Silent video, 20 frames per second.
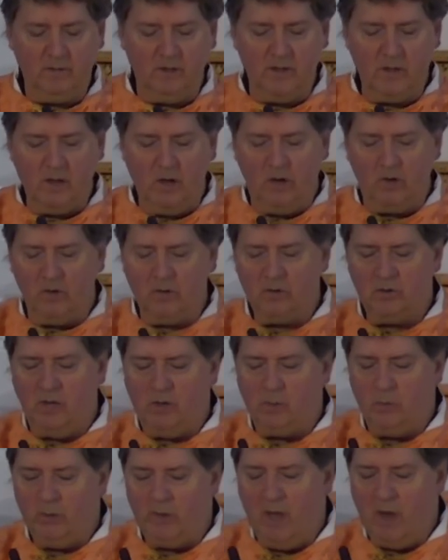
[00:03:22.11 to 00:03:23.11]
and the younger
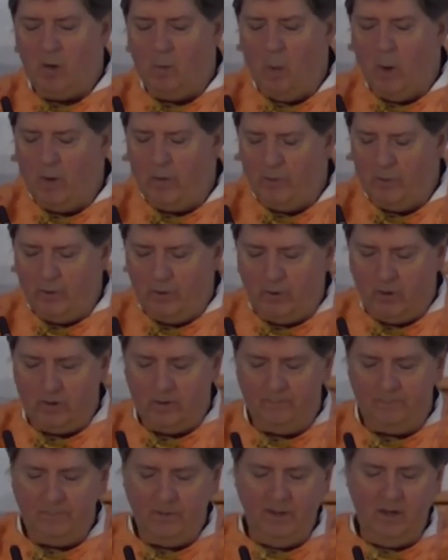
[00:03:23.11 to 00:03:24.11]
son would get one
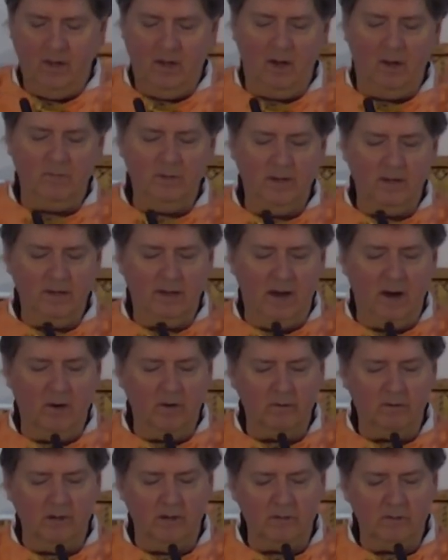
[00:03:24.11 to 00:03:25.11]
third of the
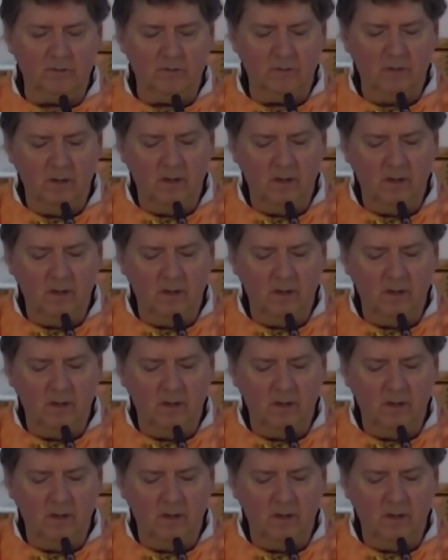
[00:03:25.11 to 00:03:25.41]
inheritance.